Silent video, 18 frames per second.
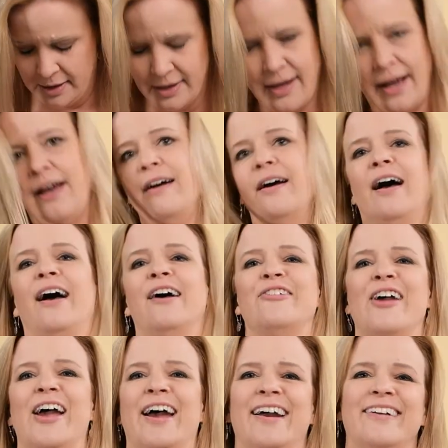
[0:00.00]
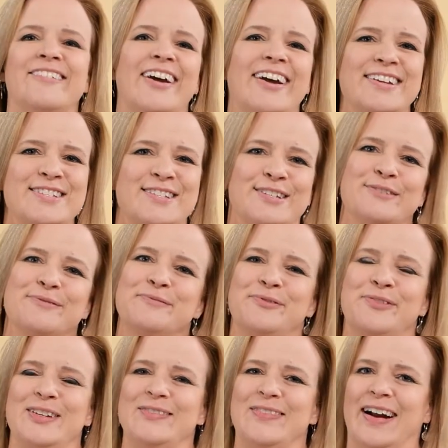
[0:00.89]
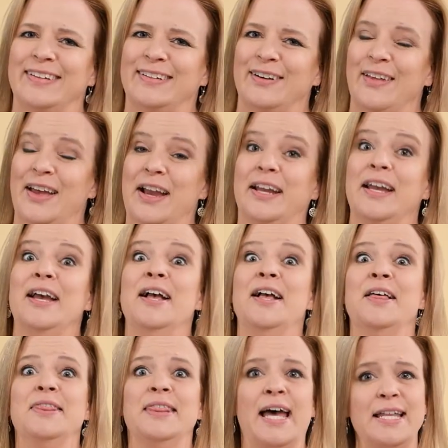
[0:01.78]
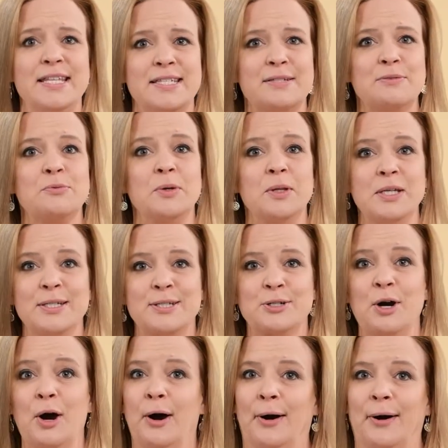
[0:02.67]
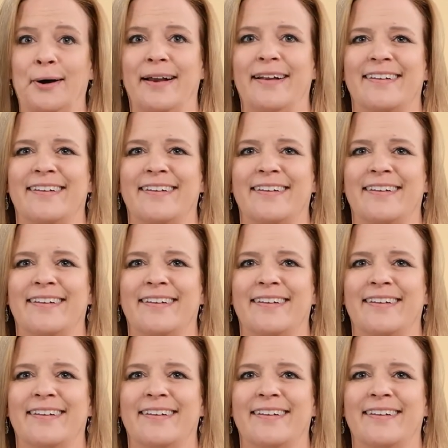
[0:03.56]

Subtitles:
I've had some feedback. They're like, that's really strong.